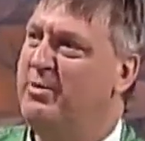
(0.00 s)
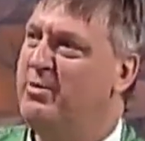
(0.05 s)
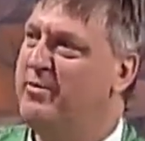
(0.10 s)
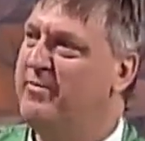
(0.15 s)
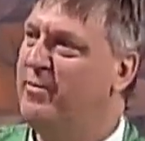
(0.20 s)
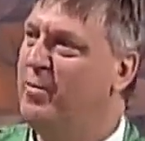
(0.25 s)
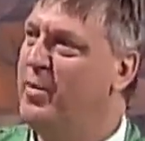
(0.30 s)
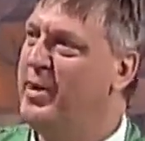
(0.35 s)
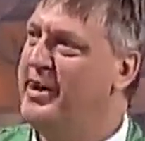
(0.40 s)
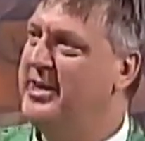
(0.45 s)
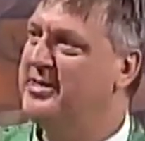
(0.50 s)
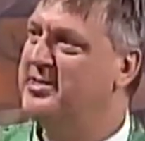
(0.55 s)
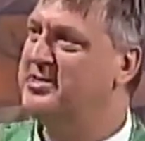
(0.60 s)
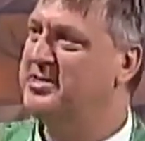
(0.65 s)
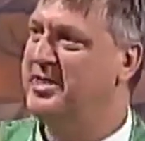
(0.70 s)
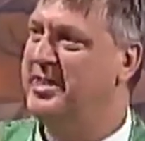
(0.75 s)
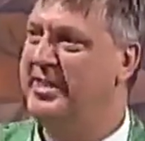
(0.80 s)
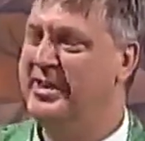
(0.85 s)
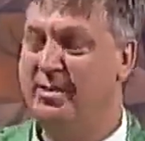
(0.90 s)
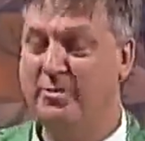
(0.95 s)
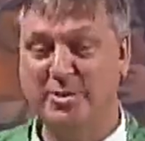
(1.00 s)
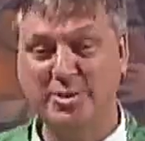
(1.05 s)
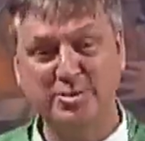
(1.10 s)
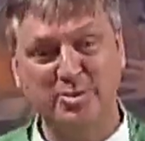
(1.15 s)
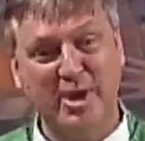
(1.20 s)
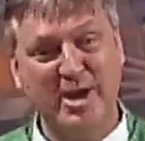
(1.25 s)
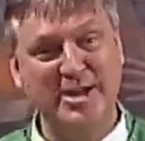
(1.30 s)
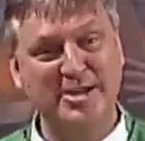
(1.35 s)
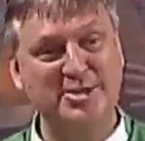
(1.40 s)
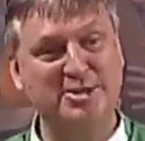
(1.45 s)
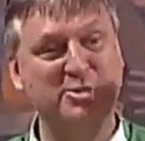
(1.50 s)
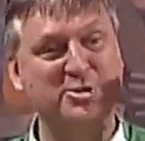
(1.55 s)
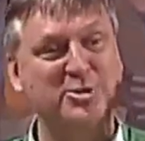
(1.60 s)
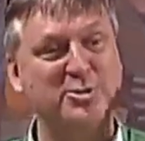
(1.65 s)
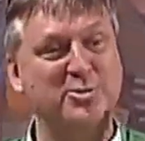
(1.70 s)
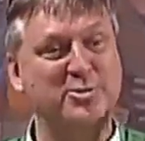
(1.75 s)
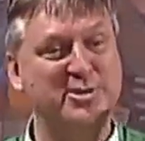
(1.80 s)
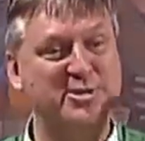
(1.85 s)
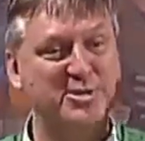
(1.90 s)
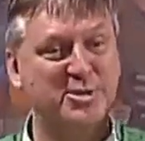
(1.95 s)
to avoid a sin and we're trying to
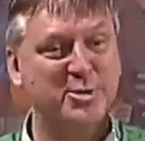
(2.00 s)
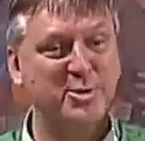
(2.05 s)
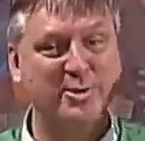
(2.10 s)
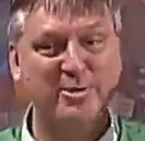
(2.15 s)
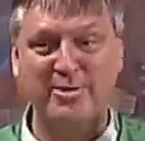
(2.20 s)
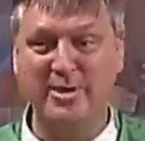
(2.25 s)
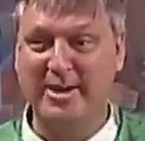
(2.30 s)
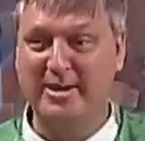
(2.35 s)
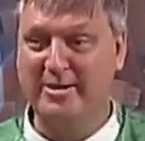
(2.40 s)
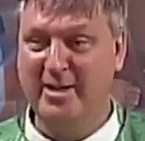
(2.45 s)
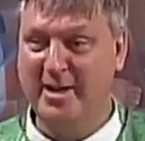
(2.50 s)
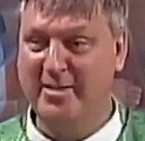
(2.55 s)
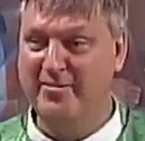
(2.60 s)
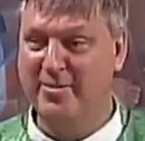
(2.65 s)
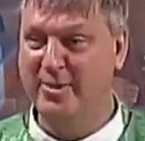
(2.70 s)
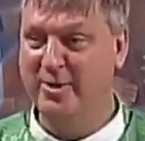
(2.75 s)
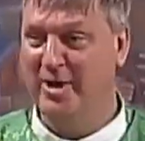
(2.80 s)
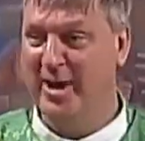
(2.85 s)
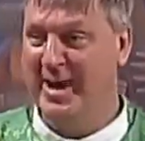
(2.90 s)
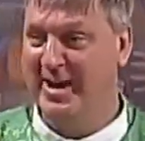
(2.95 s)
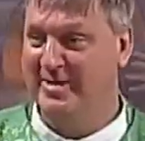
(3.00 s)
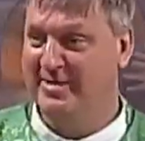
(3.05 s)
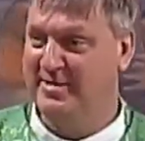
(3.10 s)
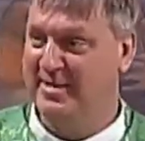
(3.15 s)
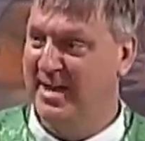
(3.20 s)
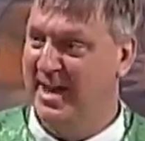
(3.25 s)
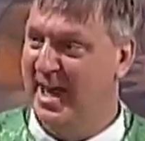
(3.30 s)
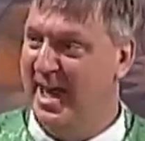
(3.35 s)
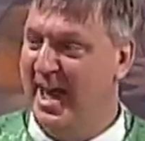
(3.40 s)
do this good thing like for Lent.